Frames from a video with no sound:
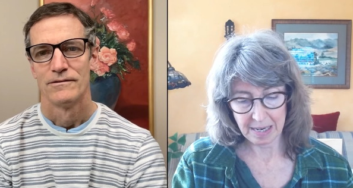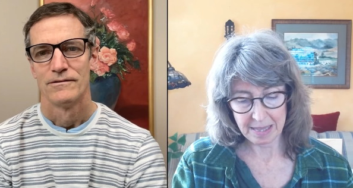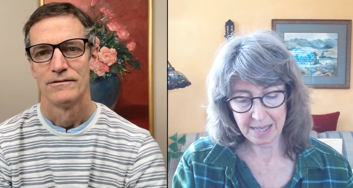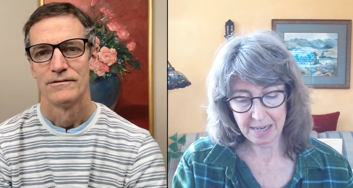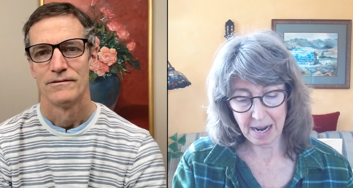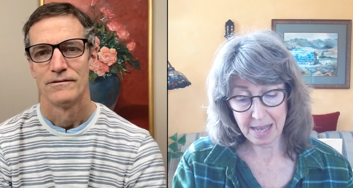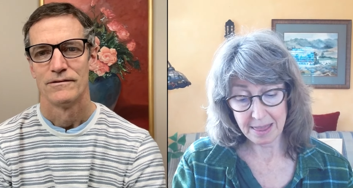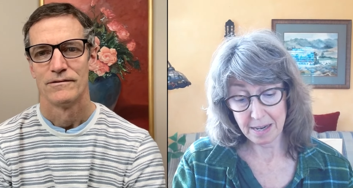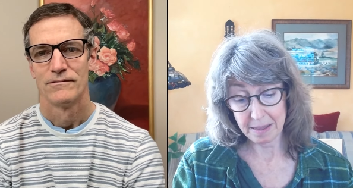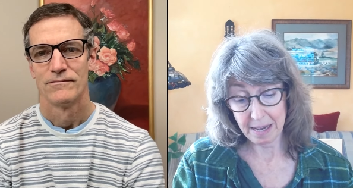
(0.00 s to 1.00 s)
Speaker 1: I think I
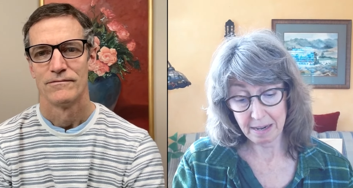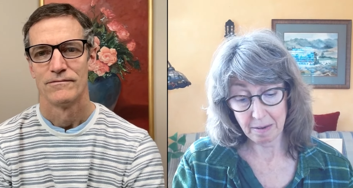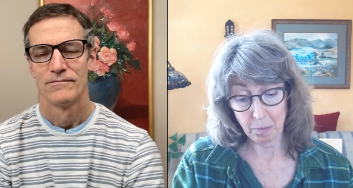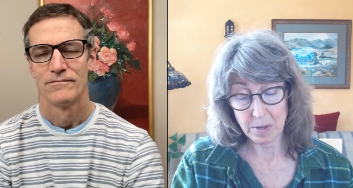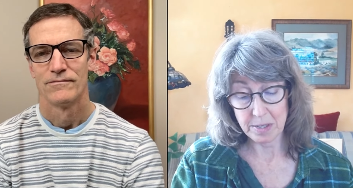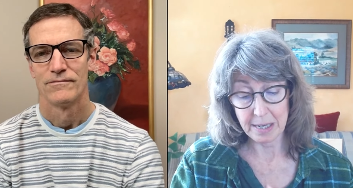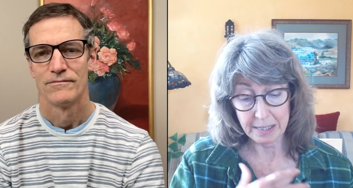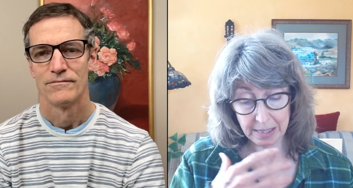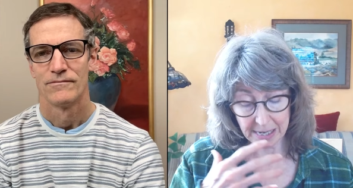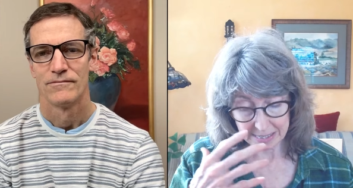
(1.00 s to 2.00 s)
thought that once
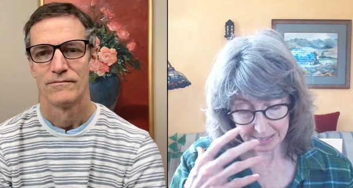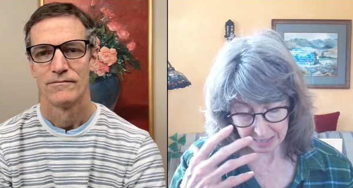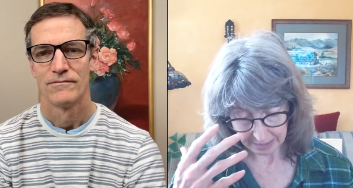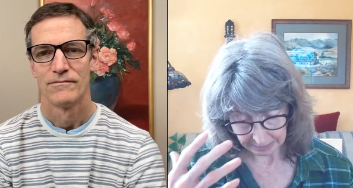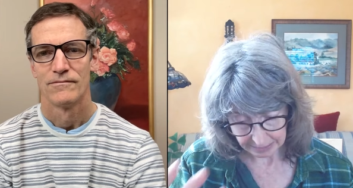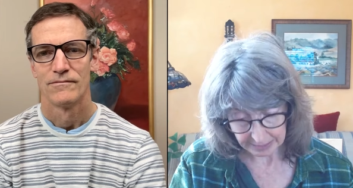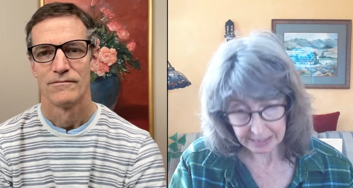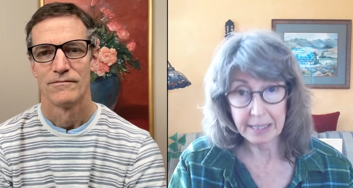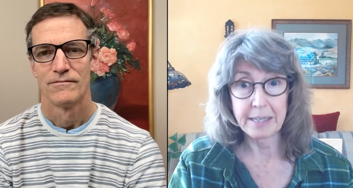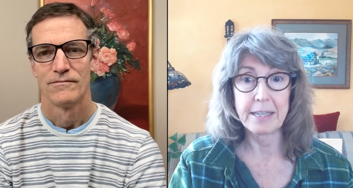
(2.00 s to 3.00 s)
I, I said it
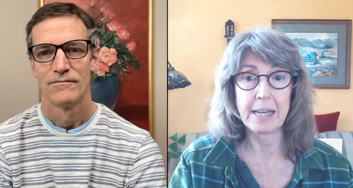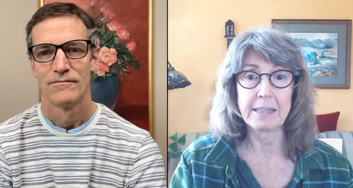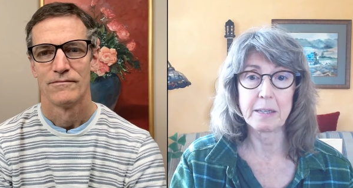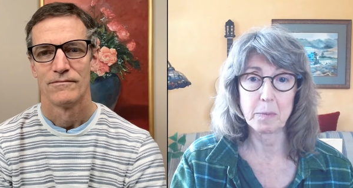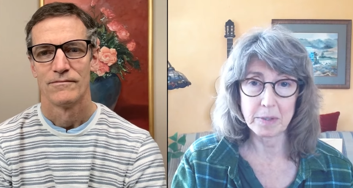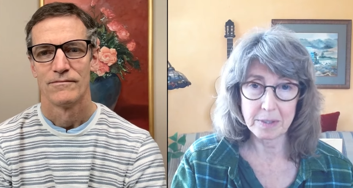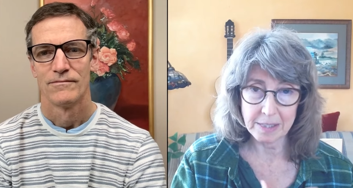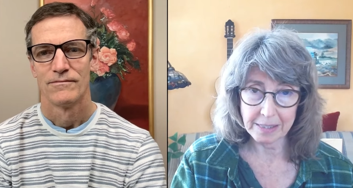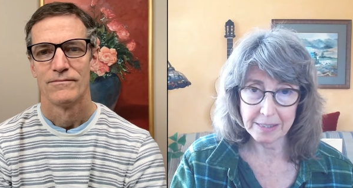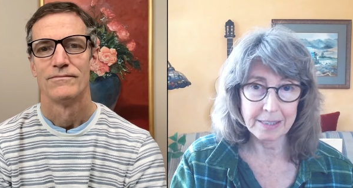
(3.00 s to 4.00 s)
again that it would
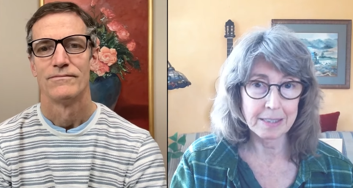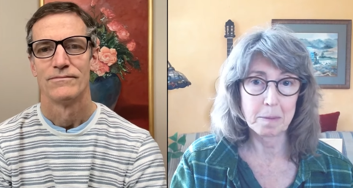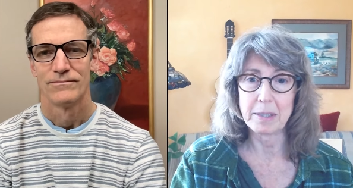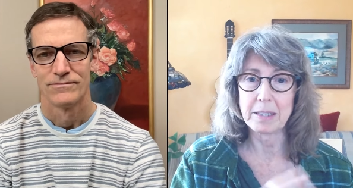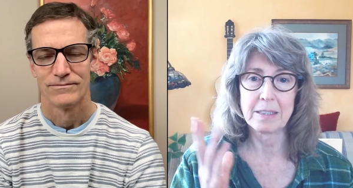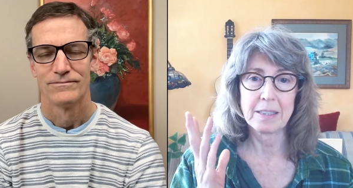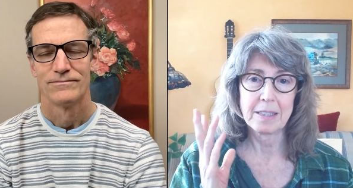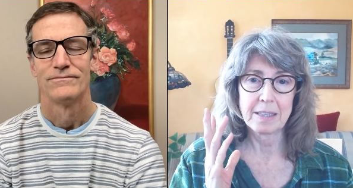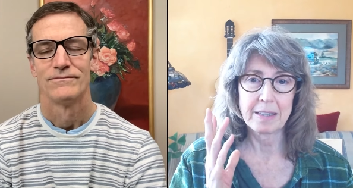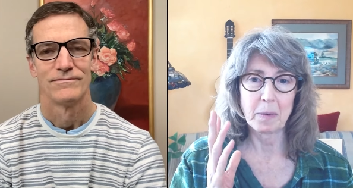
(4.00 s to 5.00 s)
sink in, but
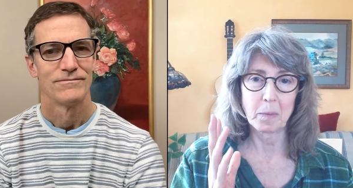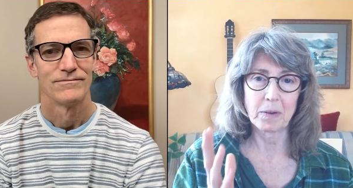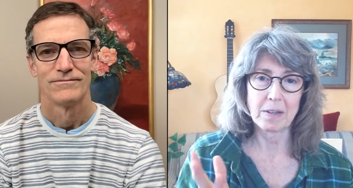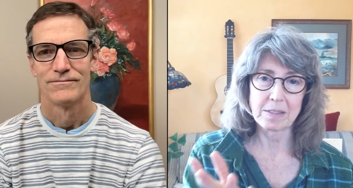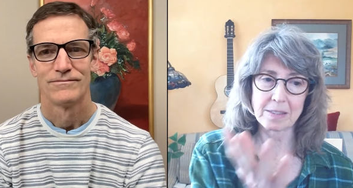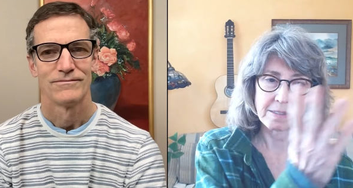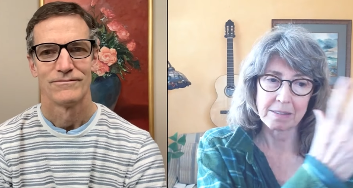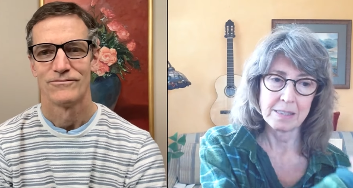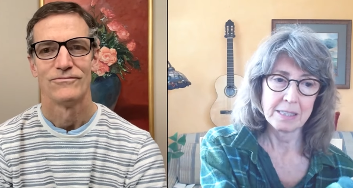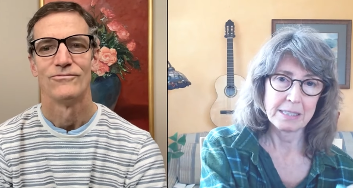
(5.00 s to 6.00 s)
they were also
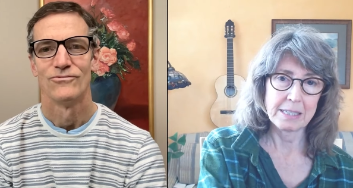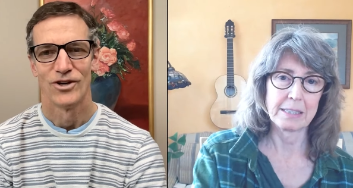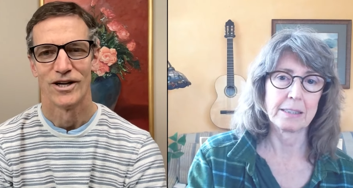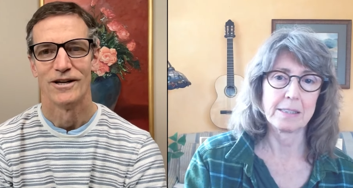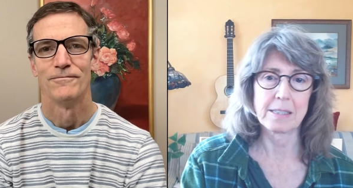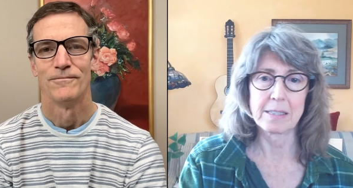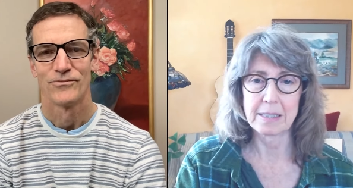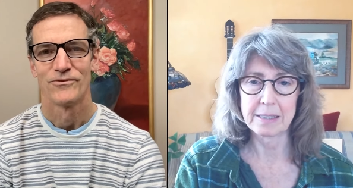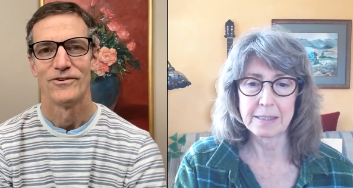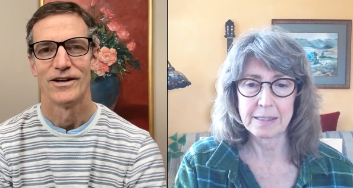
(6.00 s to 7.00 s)
Speaker 2: right. not listening.
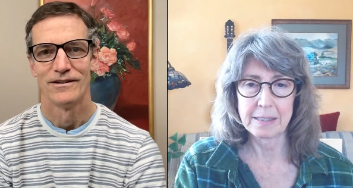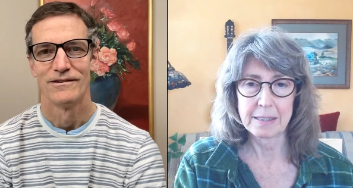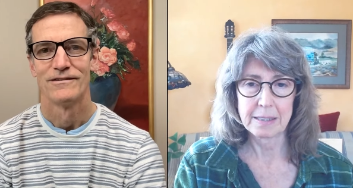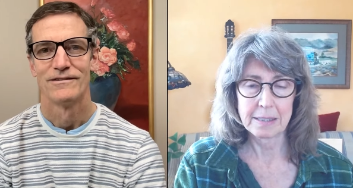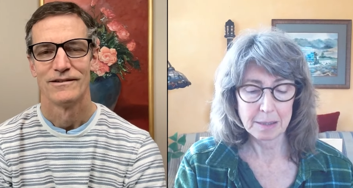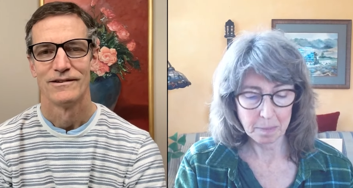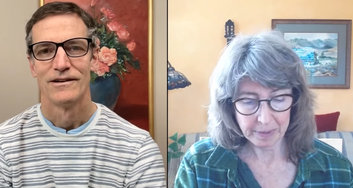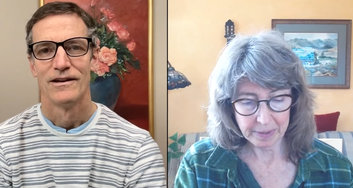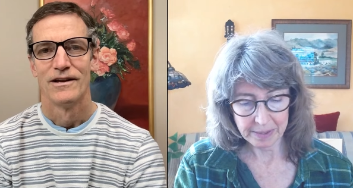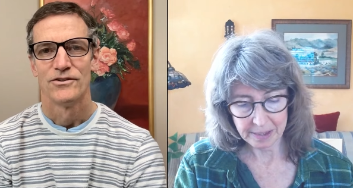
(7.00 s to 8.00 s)
Right. To
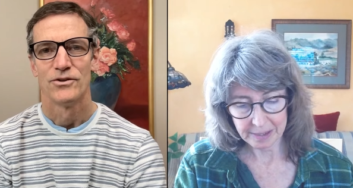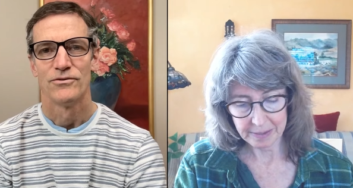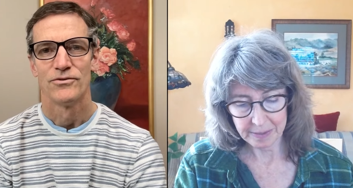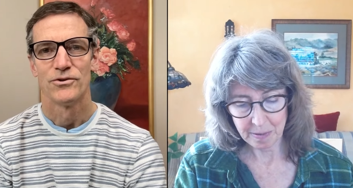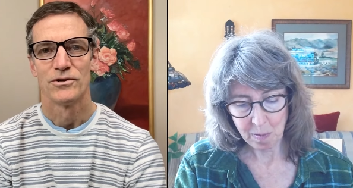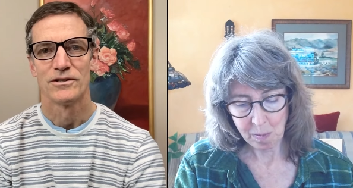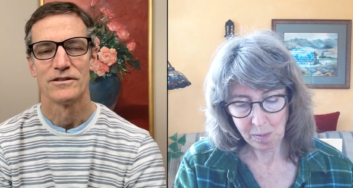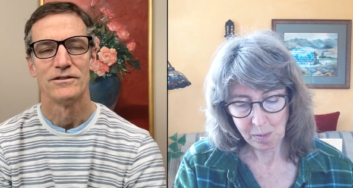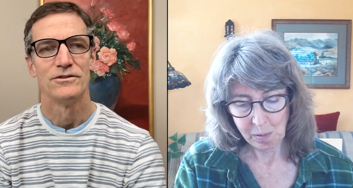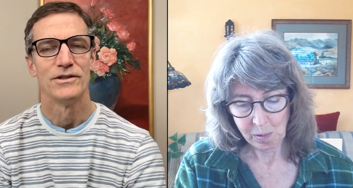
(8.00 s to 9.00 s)
me. So if you were to
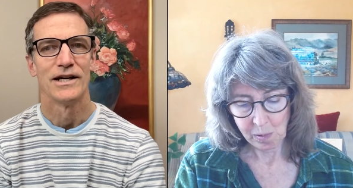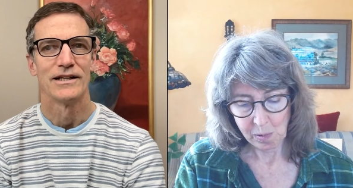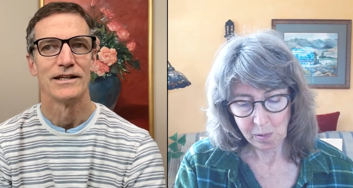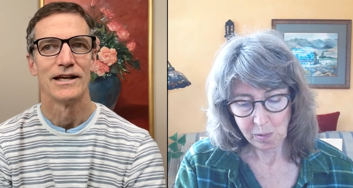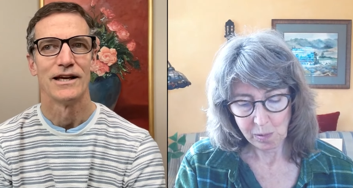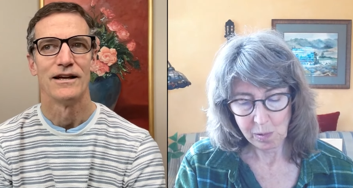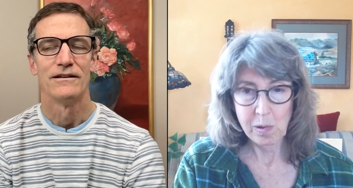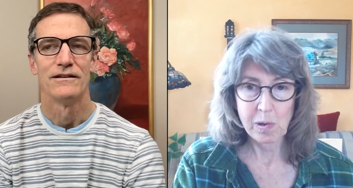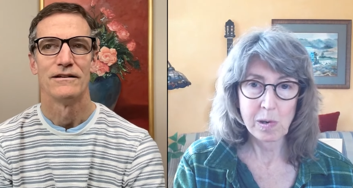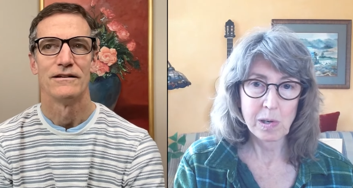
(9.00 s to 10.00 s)
do that again,
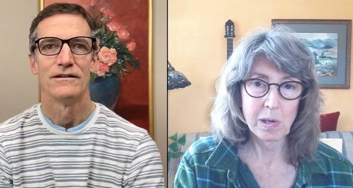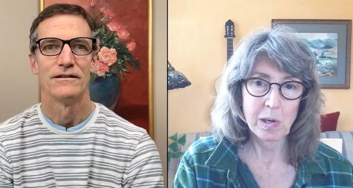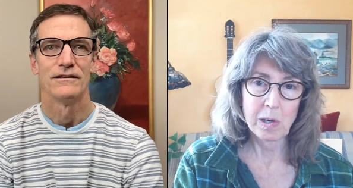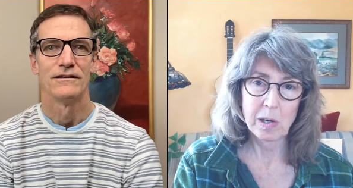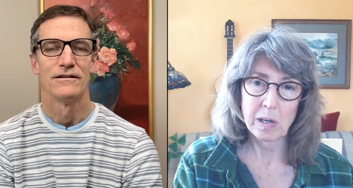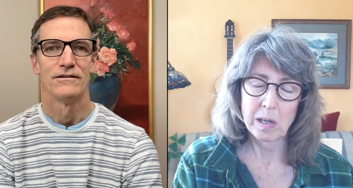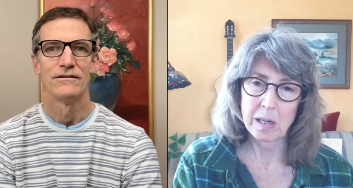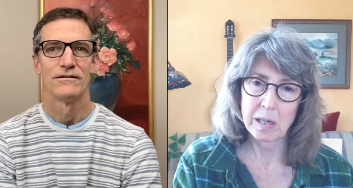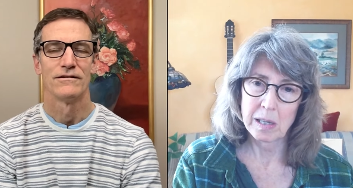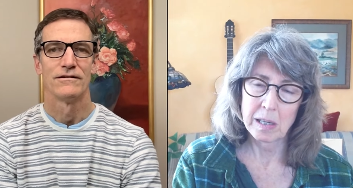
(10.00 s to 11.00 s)
and
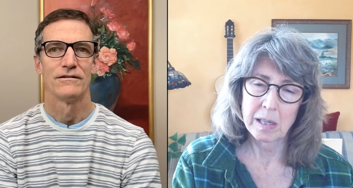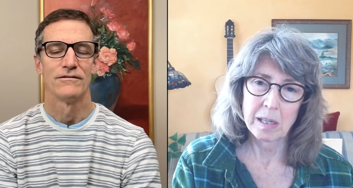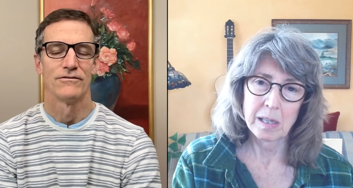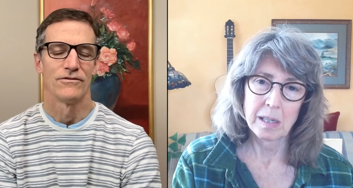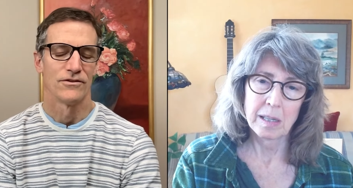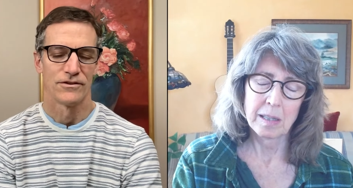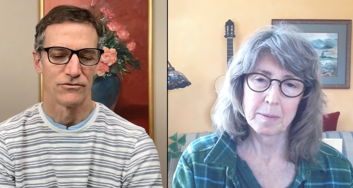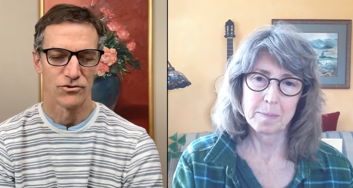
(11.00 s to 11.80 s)
if this, if you were